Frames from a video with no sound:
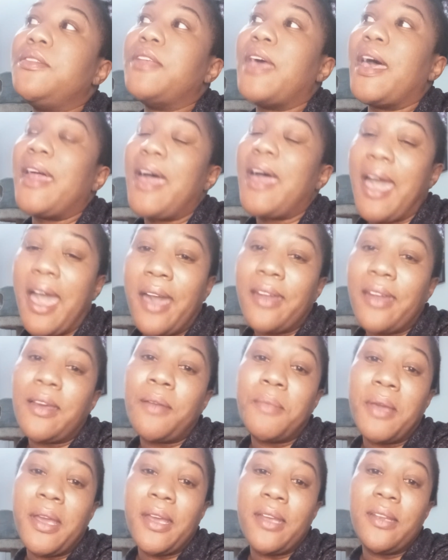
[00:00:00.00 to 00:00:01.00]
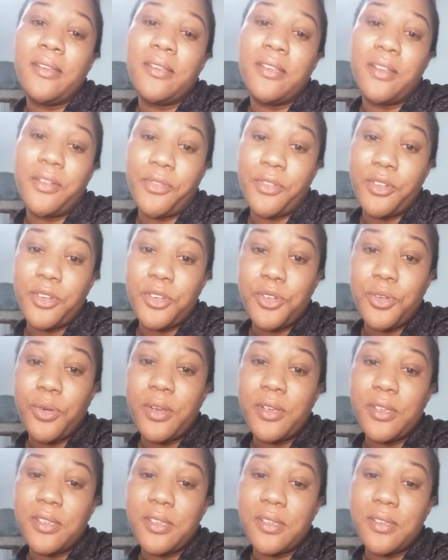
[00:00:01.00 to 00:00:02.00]
that had I made different
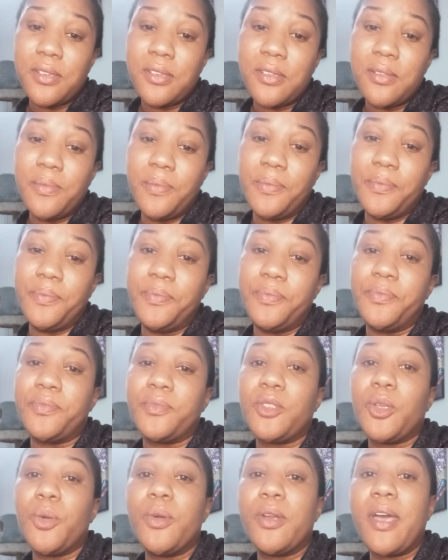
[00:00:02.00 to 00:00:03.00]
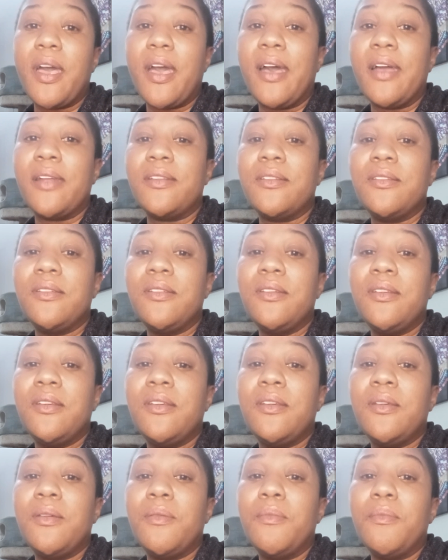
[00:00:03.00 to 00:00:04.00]
choices, would have had
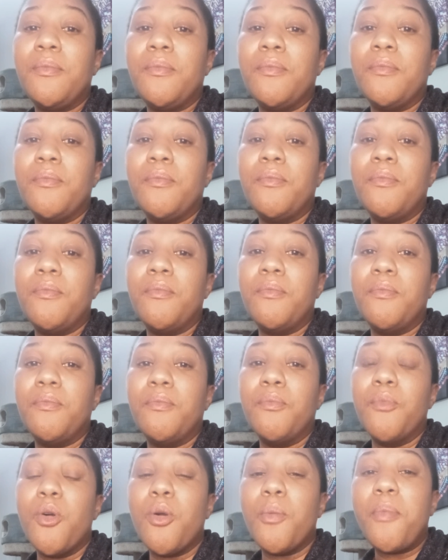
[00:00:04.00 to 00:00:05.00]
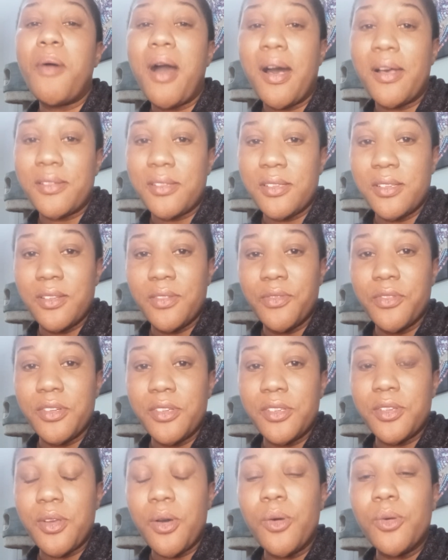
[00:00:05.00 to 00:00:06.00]
more positive
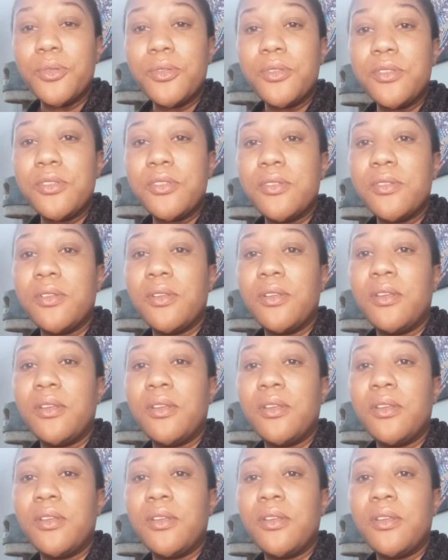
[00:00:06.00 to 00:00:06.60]
results.